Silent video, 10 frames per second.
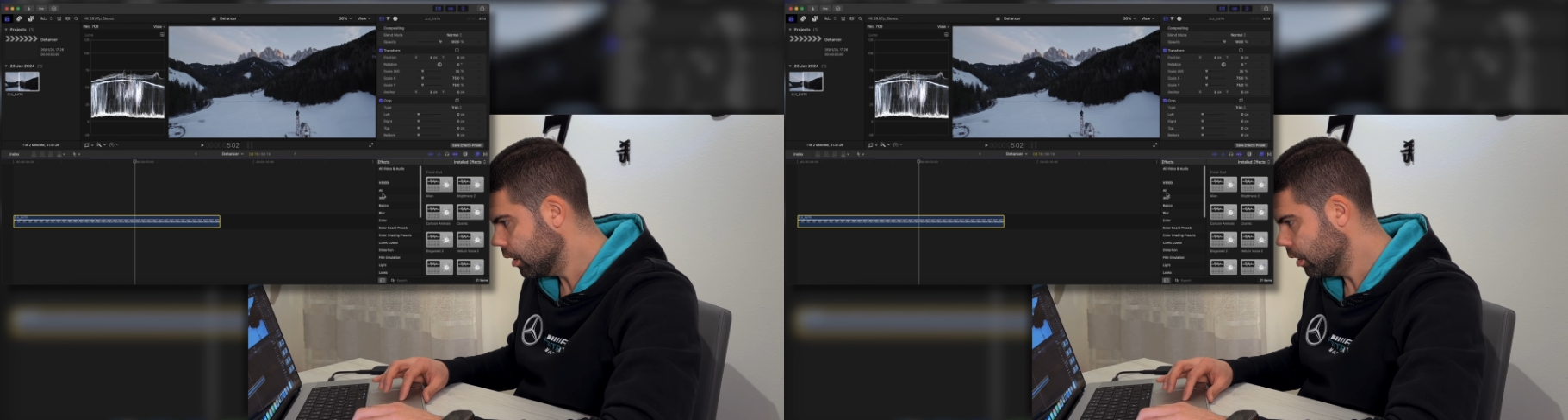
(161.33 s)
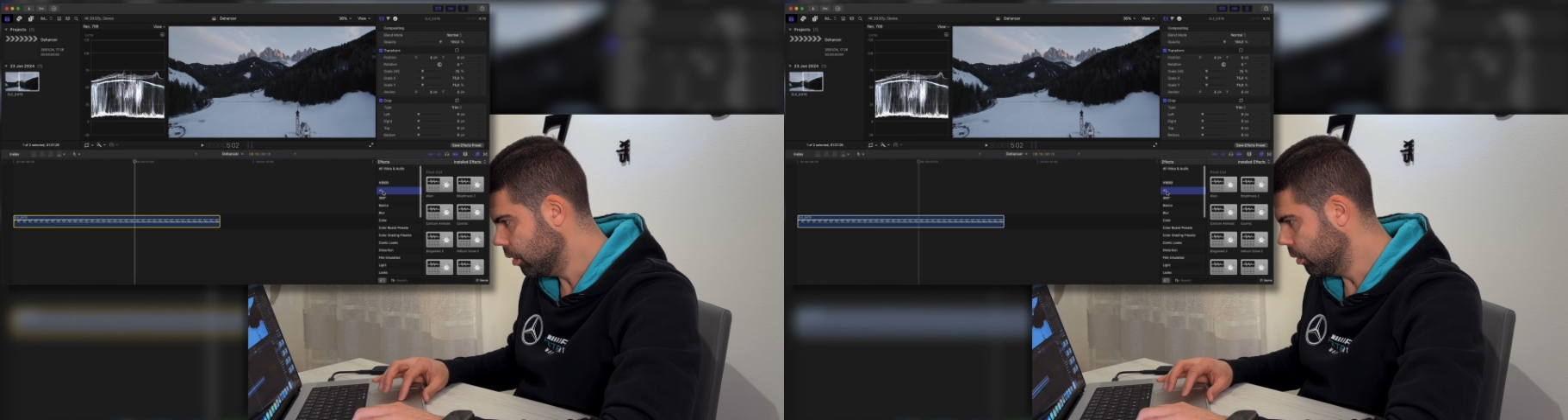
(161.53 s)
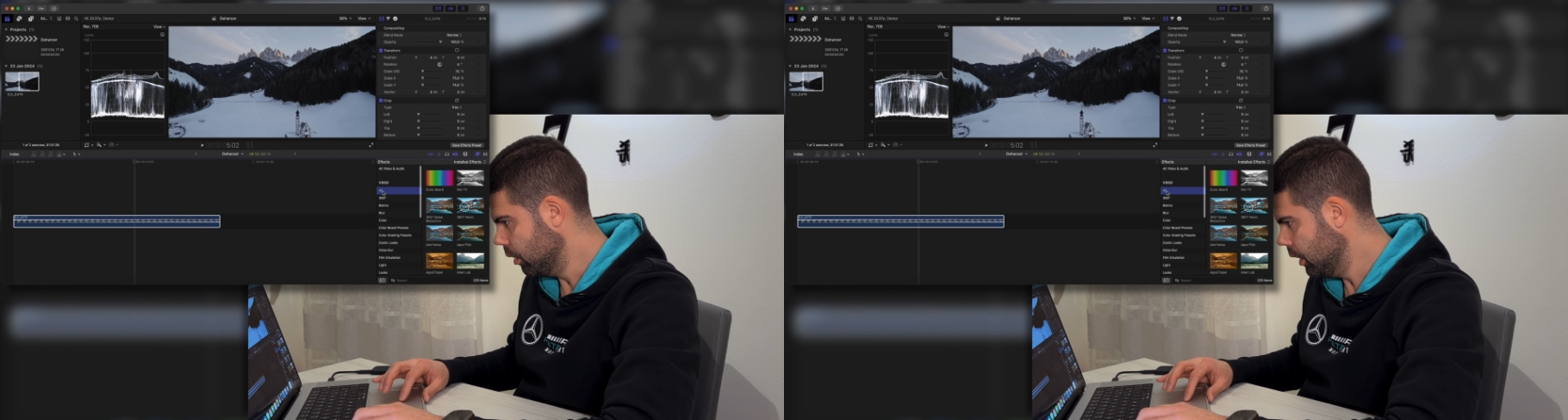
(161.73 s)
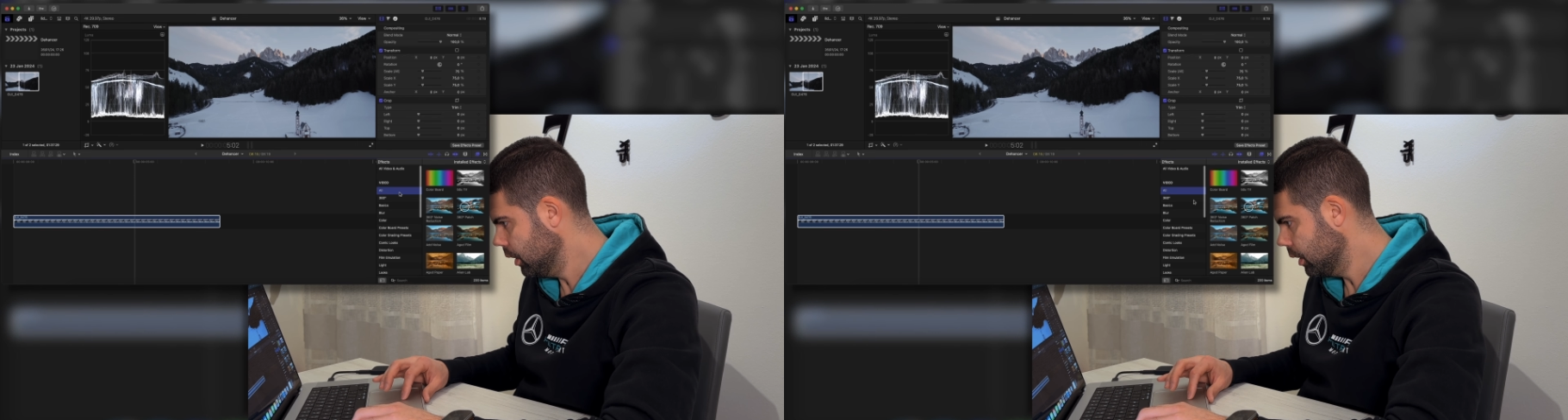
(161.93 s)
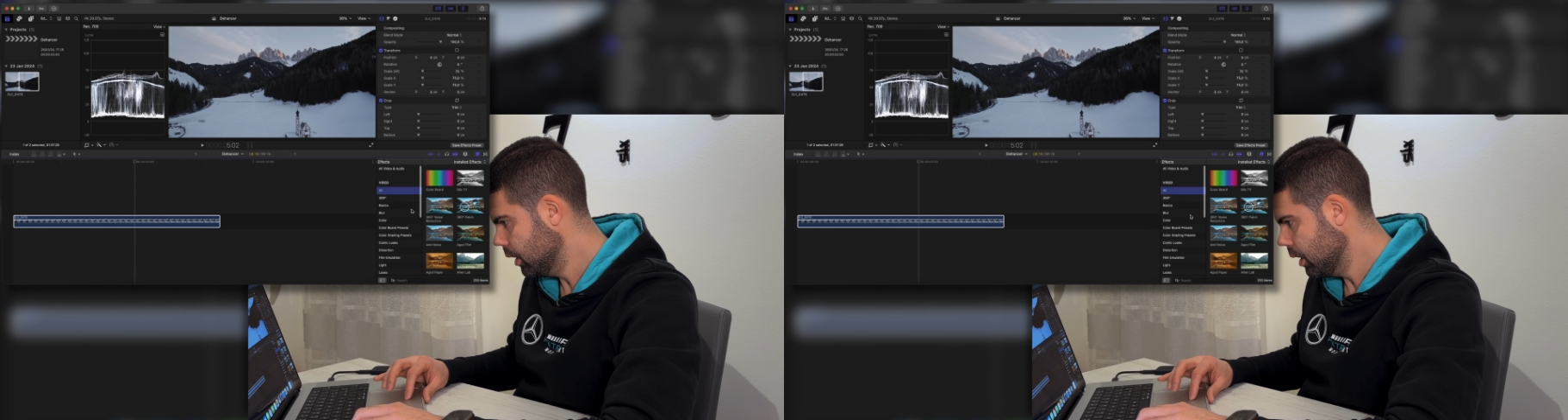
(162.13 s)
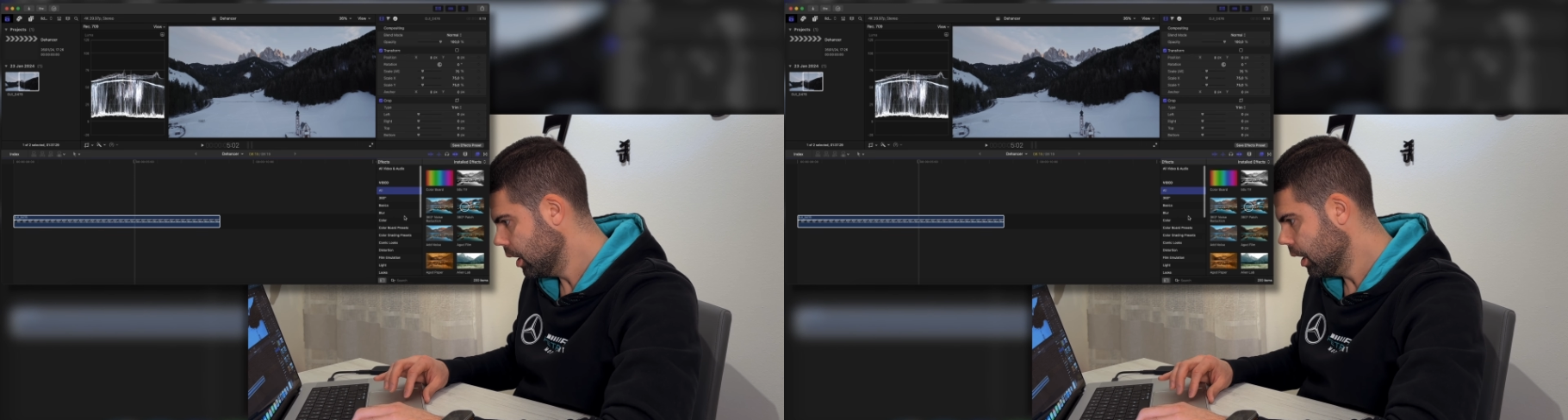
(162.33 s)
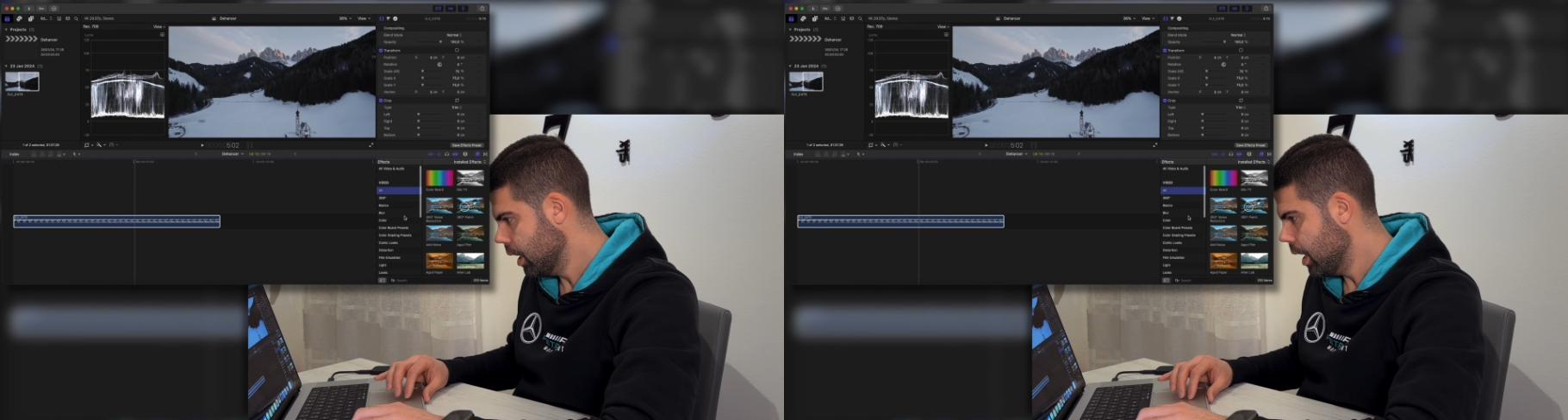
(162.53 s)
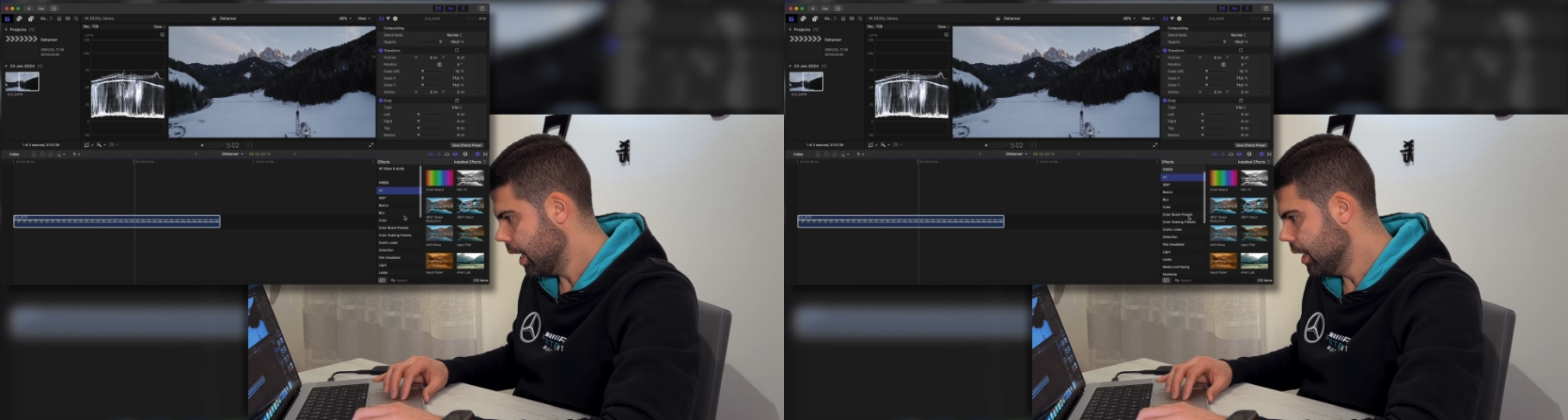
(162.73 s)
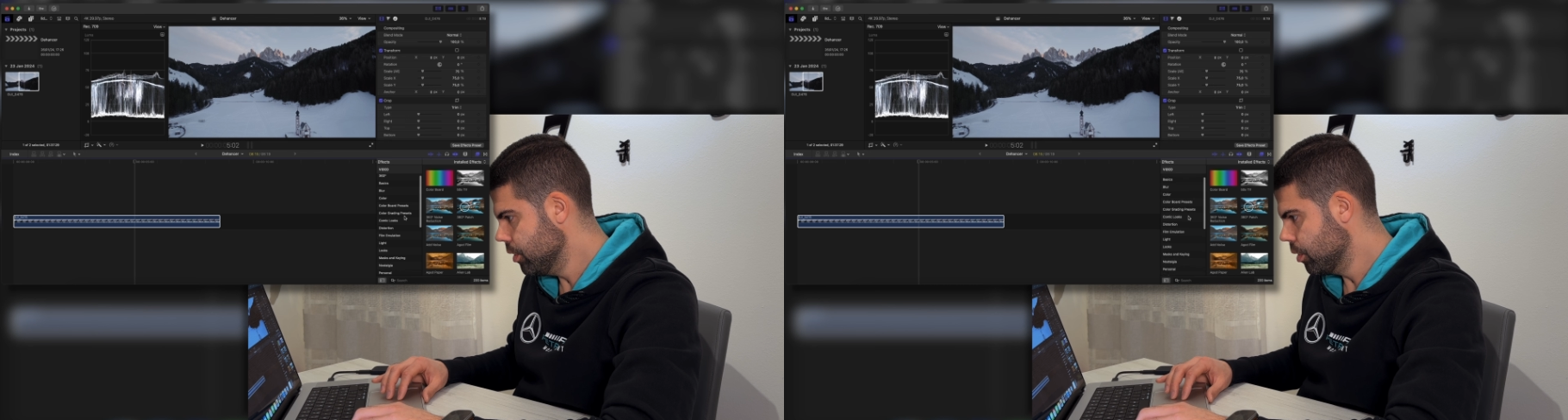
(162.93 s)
All, and